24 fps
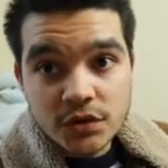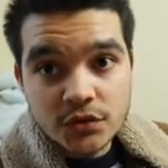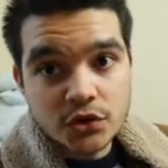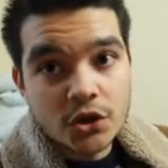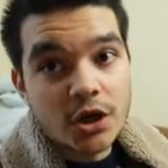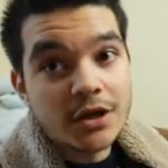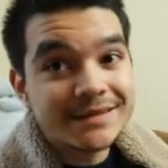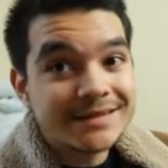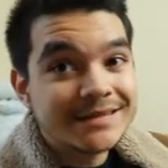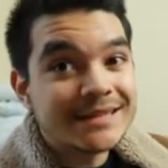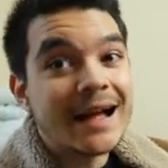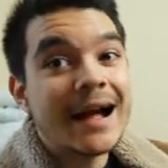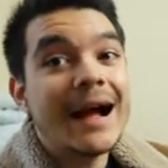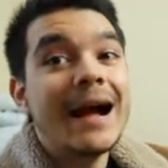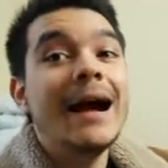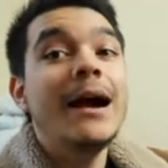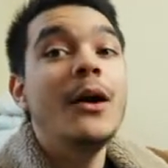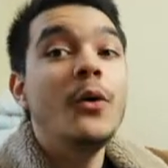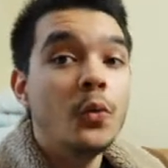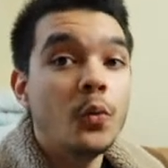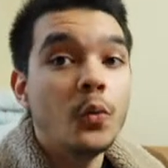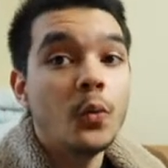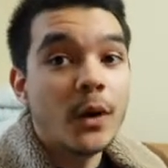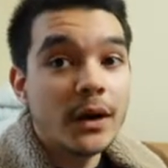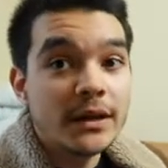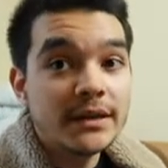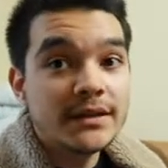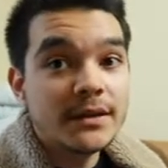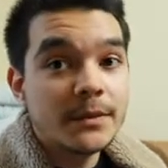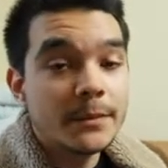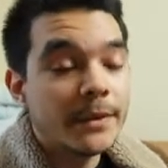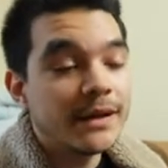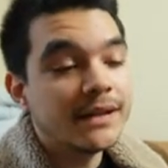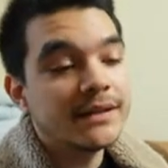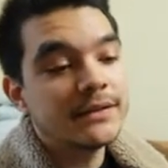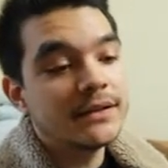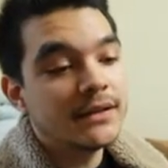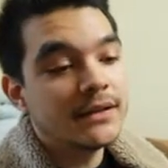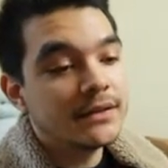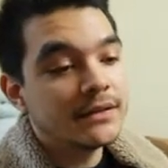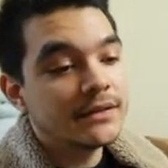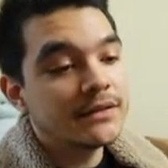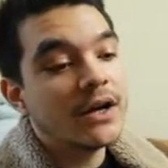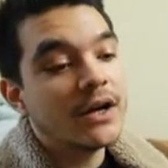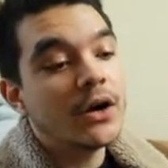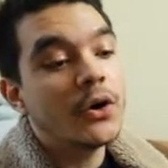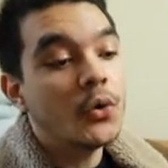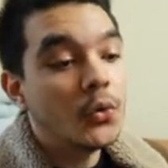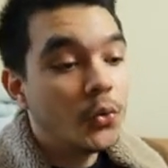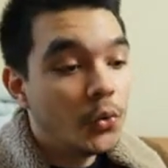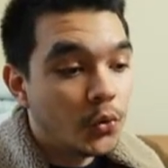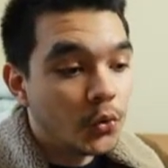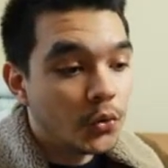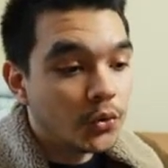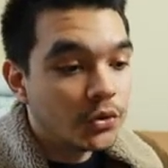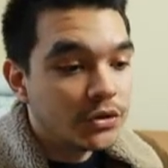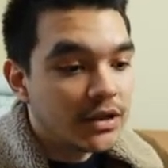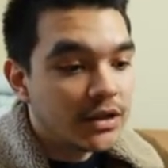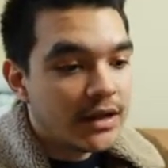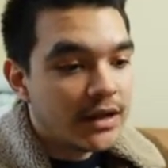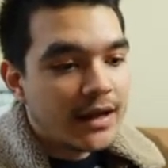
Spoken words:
not ta'awad, but ta'ud,